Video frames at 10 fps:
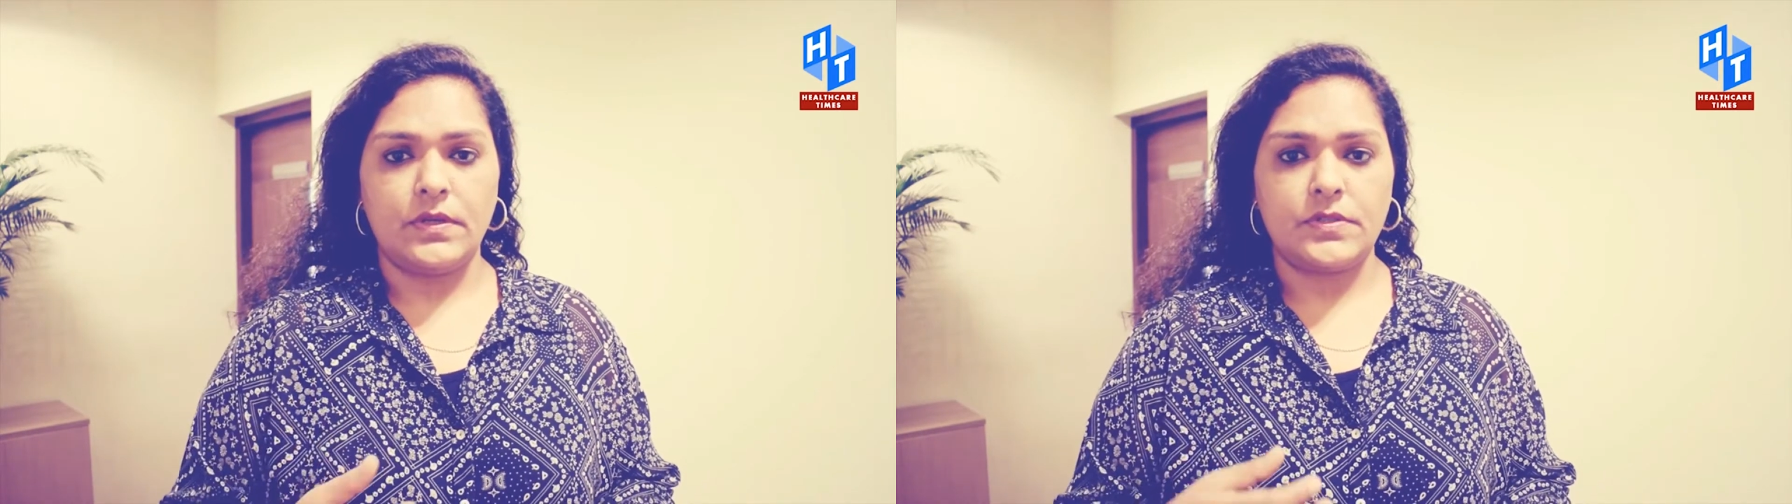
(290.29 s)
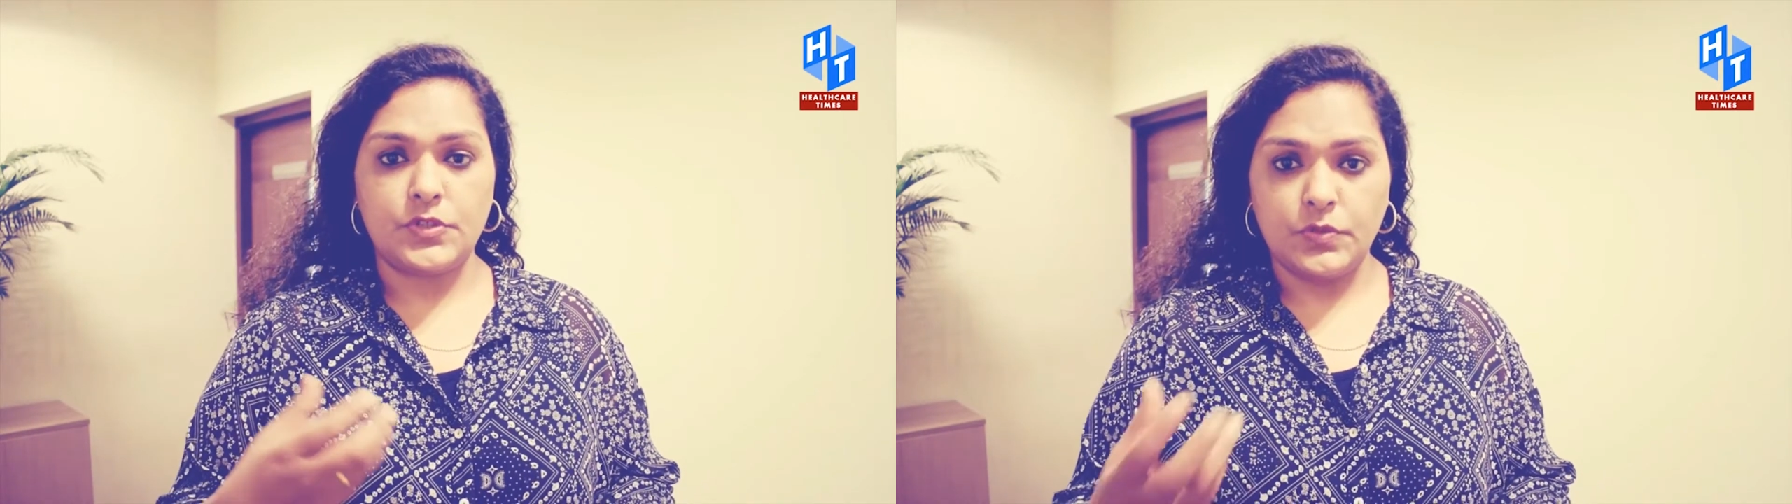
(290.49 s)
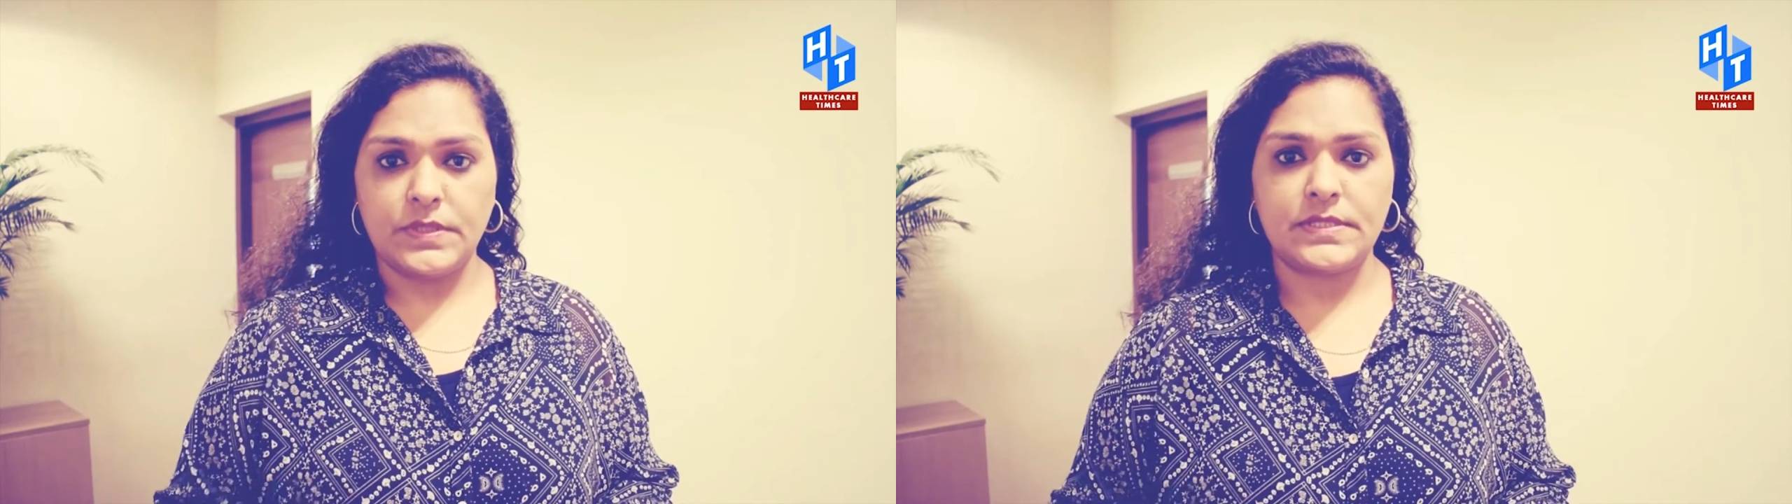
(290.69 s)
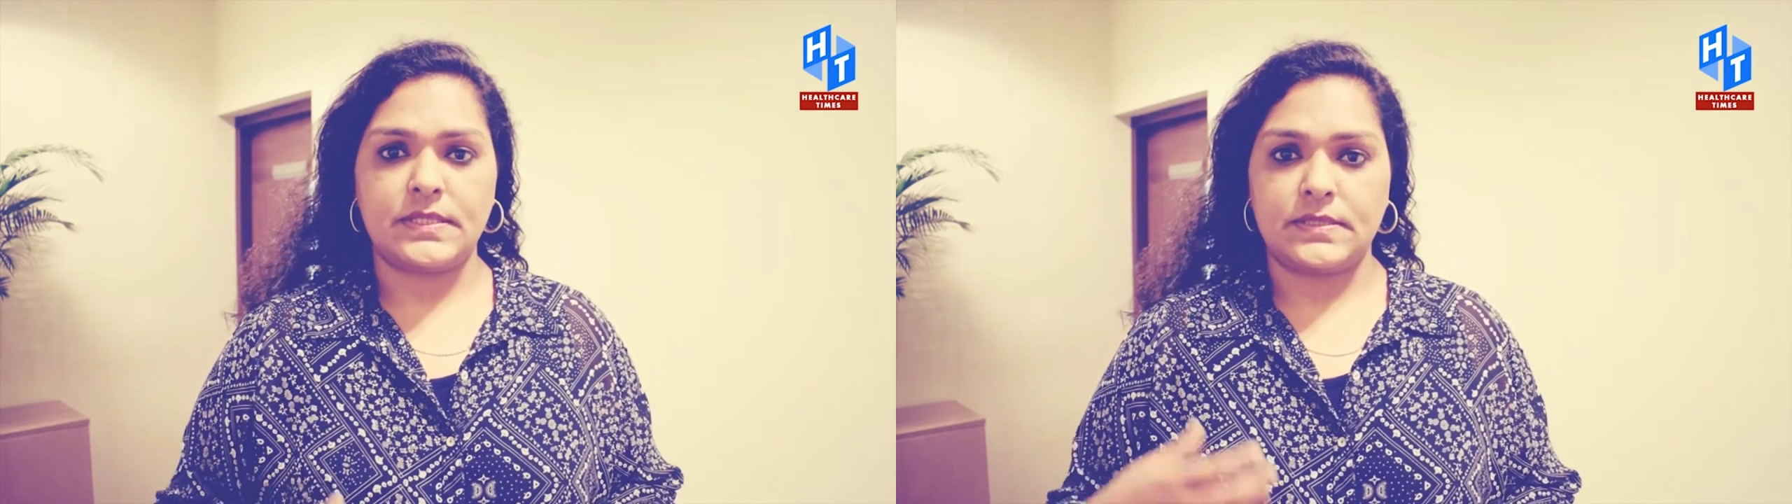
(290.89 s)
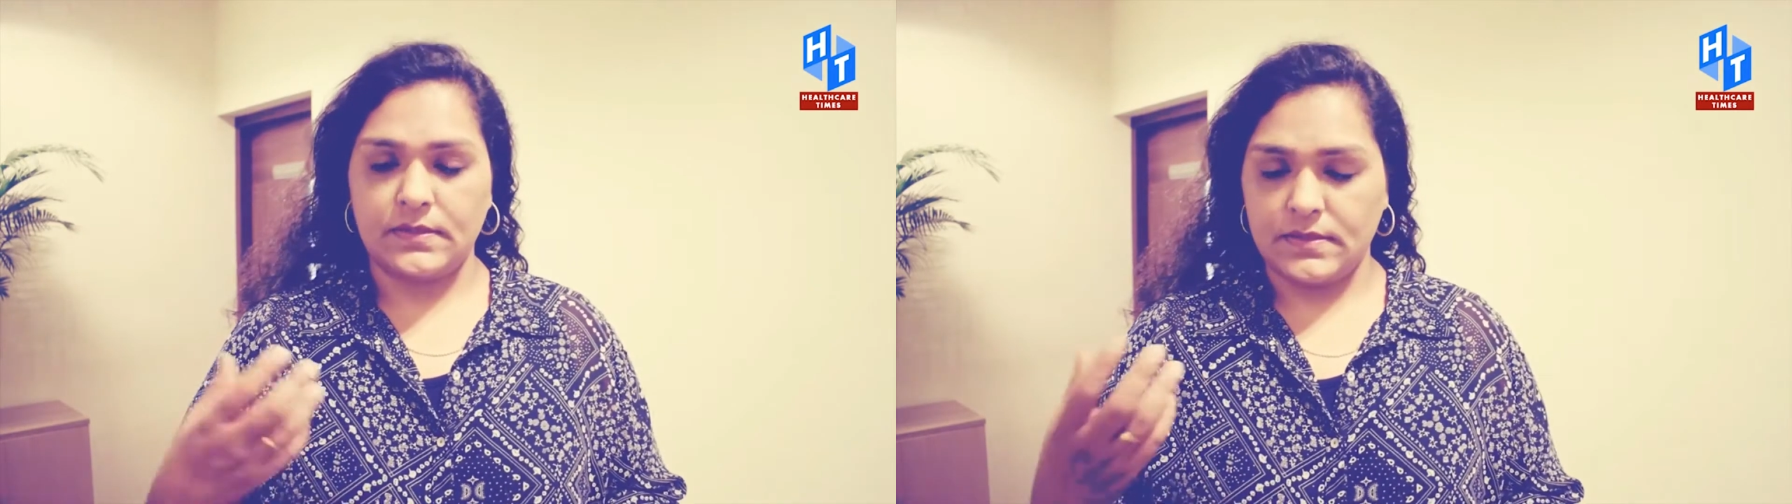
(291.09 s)
tumors
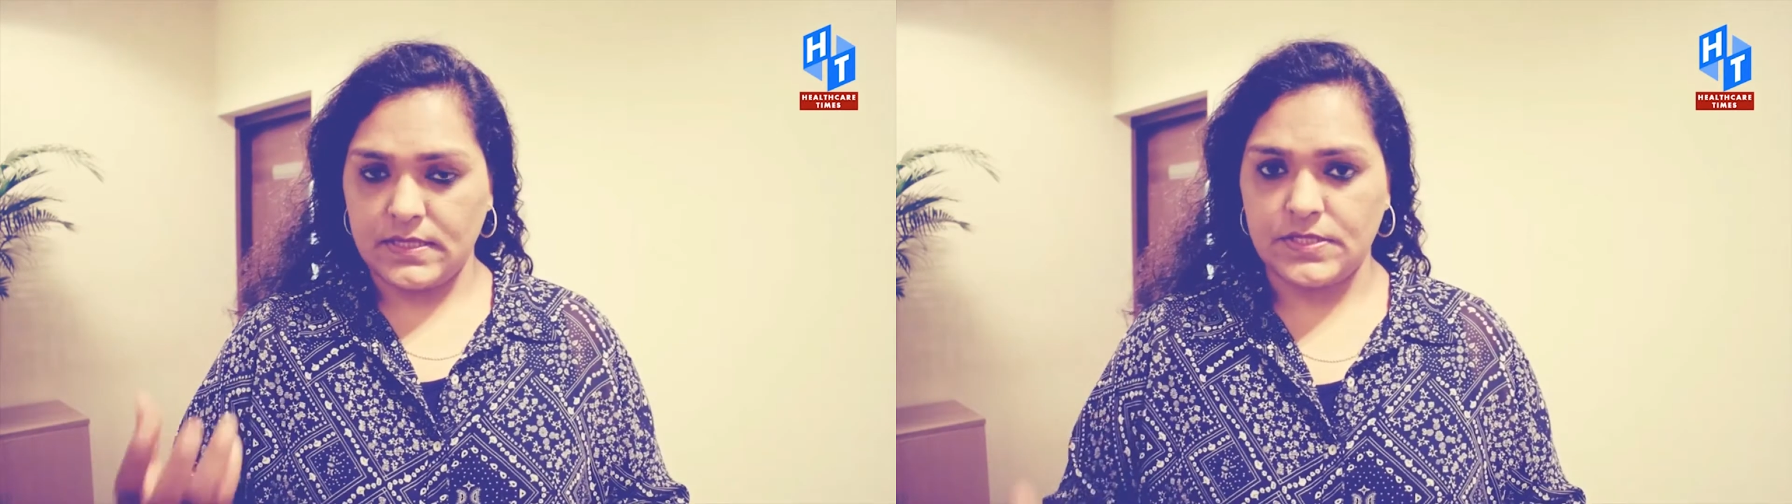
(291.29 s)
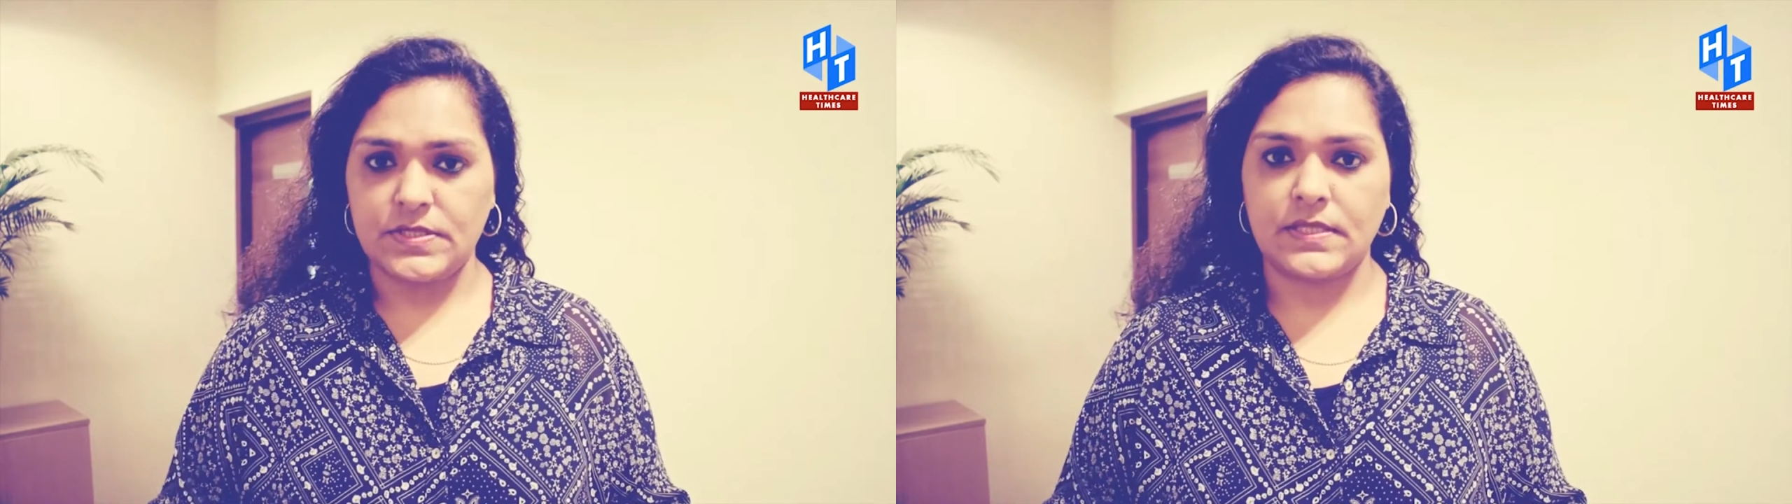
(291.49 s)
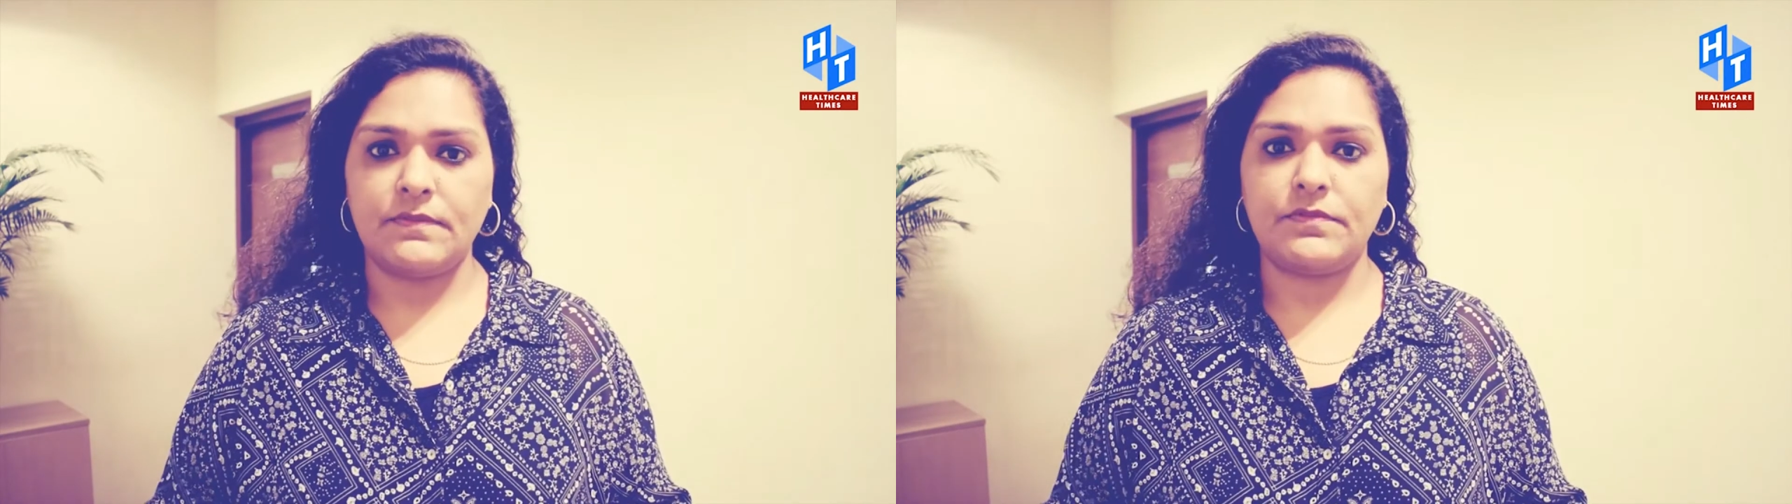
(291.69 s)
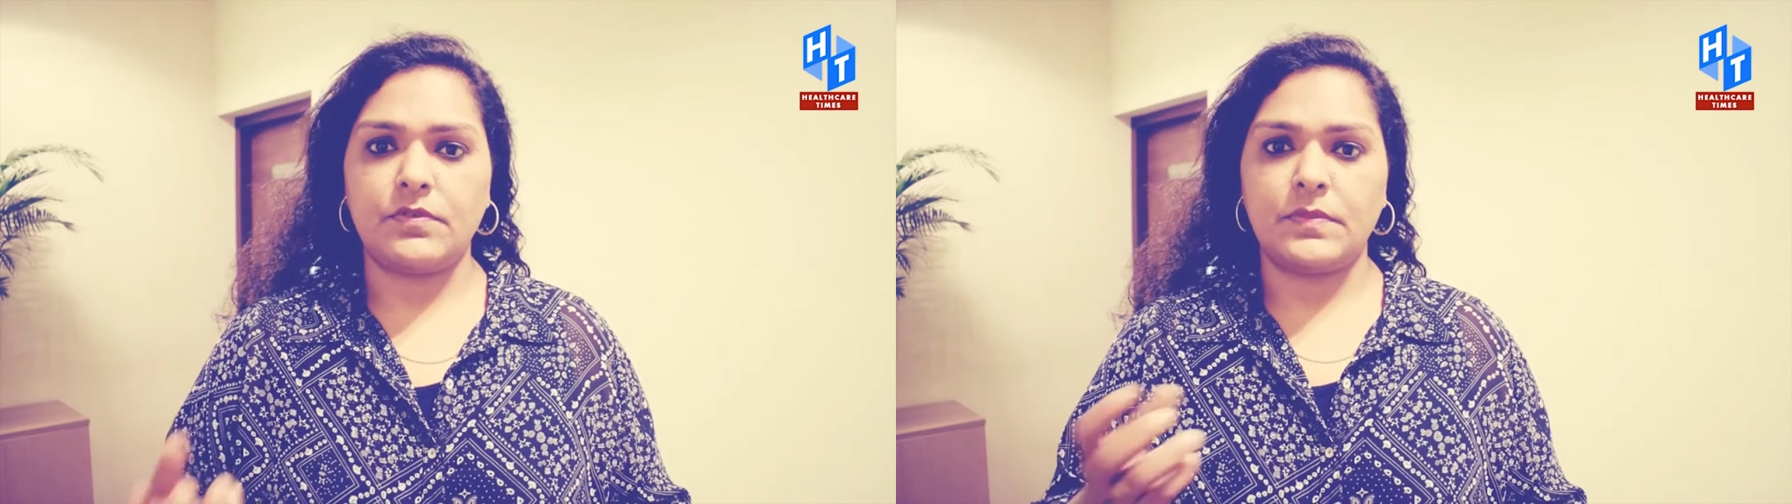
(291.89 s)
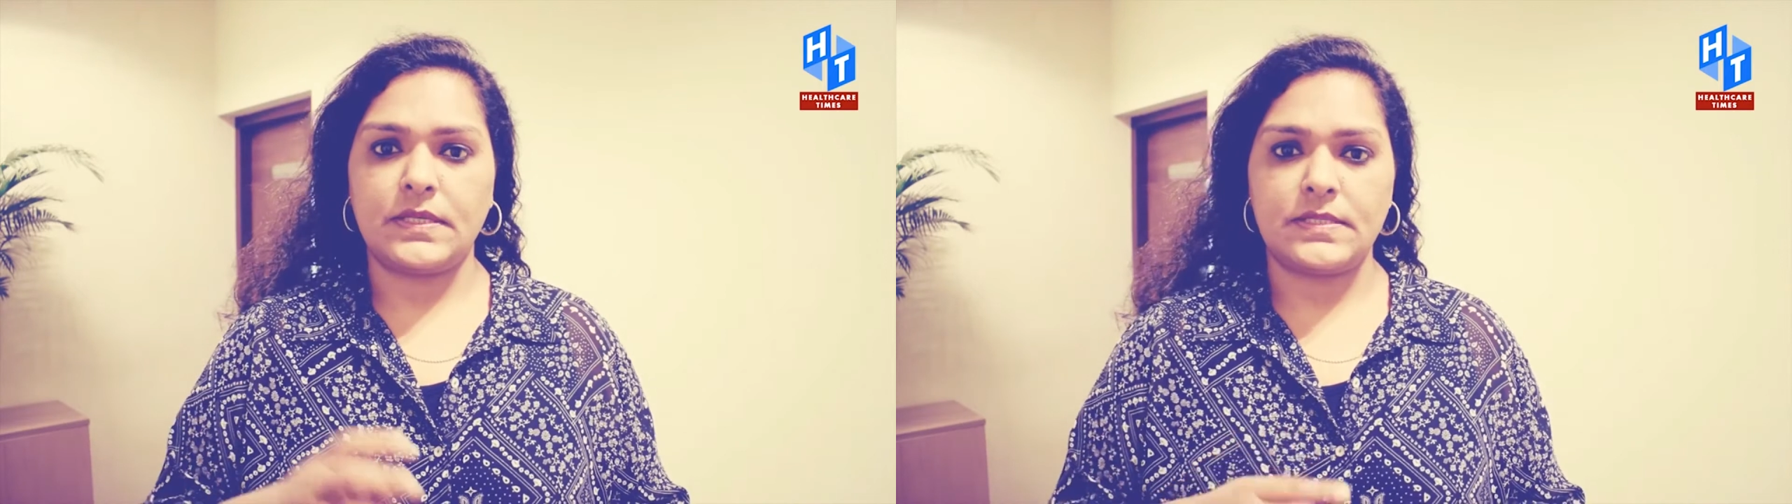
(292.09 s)
such as
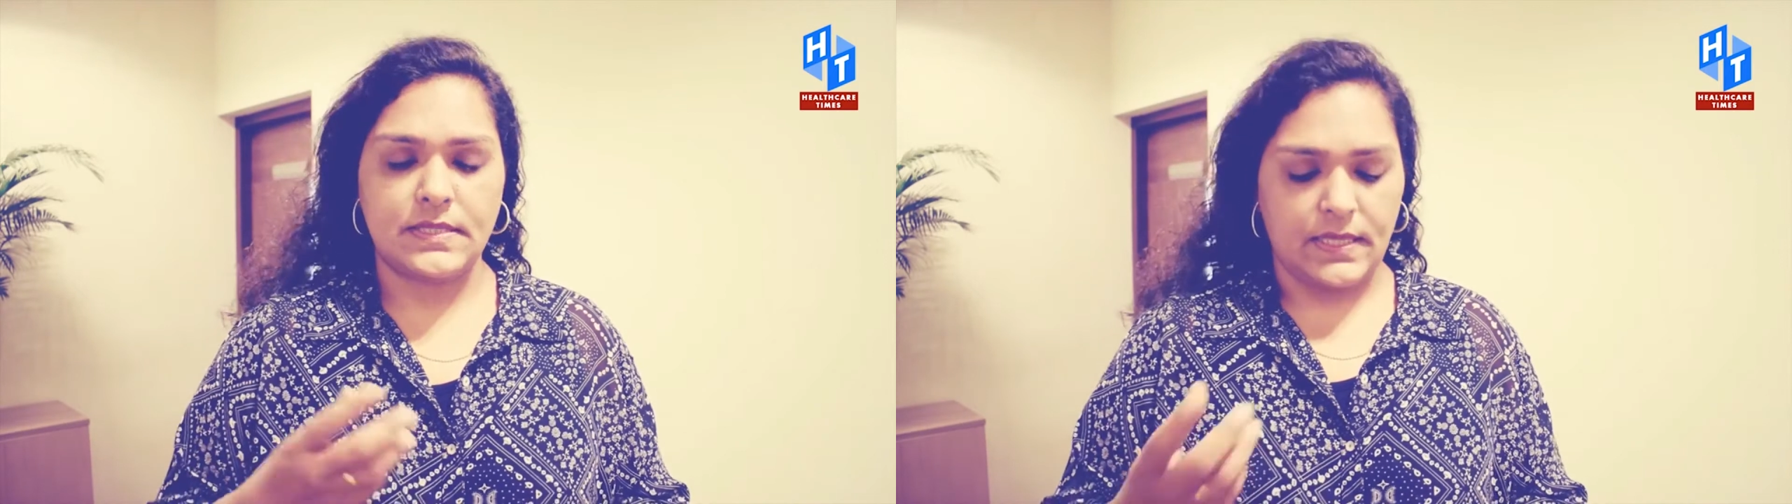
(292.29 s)
lymphomas